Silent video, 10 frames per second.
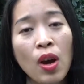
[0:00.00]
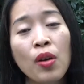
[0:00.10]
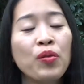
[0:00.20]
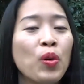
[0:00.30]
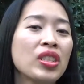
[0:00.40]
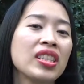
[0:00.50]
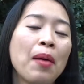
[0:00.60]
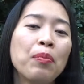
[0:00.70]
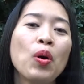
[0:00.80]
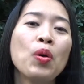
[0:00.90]
For
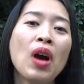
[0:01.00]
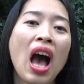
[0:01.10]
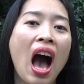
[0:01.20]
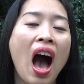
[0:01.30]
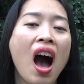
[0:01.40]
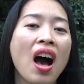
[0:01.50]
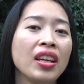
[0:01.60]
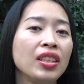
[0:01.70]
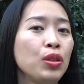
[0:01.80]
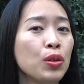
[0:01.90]
example,
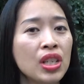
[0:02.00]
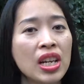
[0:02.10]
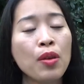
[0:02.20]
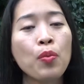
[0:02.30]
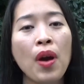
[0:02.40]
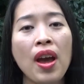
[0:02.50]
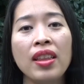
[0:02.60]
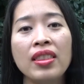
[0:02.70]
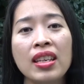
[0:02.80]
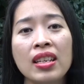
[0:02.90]
I usually wear
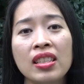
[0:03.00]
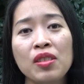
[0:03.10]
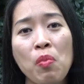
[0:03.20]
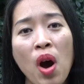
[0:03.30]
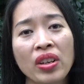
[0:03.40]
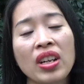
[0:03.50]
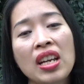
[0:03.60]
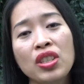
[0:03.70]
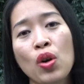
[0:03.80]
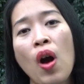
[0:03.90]
the smart
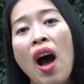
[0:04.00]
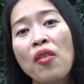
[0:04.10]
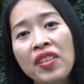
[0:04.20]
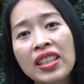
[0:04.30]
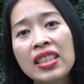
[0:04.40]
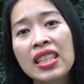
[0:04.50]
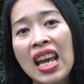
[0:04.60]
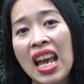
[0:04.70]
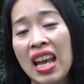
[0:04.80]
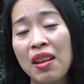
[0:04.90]
casual outfit
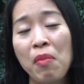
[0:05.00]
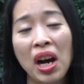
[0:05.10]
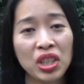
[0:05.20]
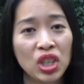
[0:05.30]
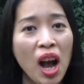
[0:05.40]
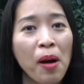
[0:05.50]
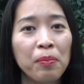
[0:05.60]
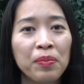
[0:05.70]
in my job,